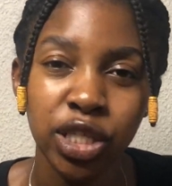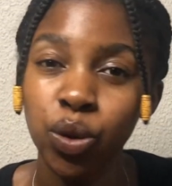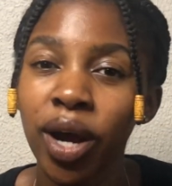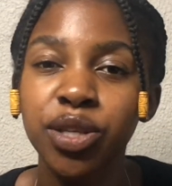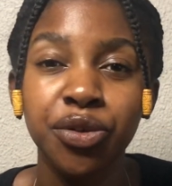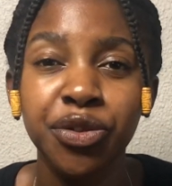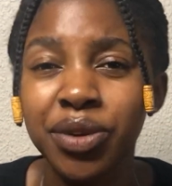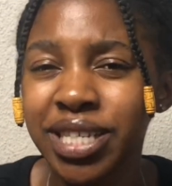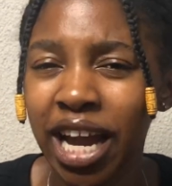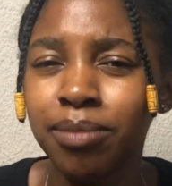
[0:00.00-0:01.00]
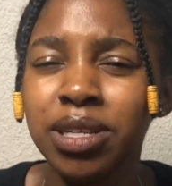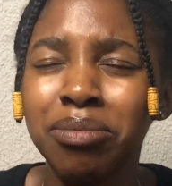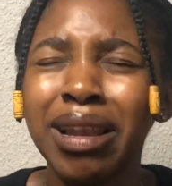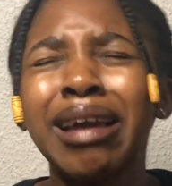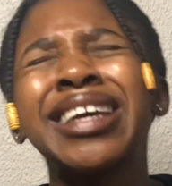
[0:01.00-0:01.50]
twice, or 3 times and be
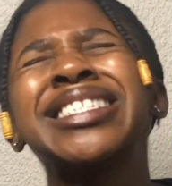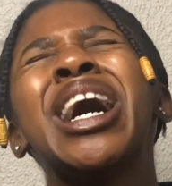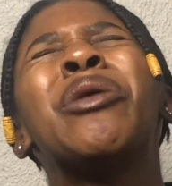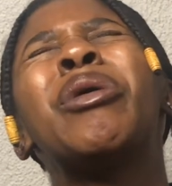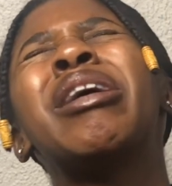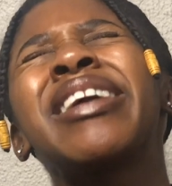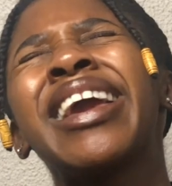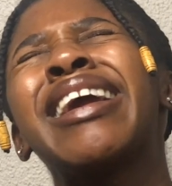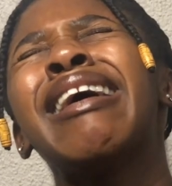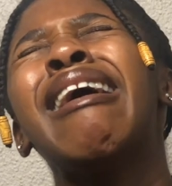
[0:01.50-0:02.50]
like, it's not working.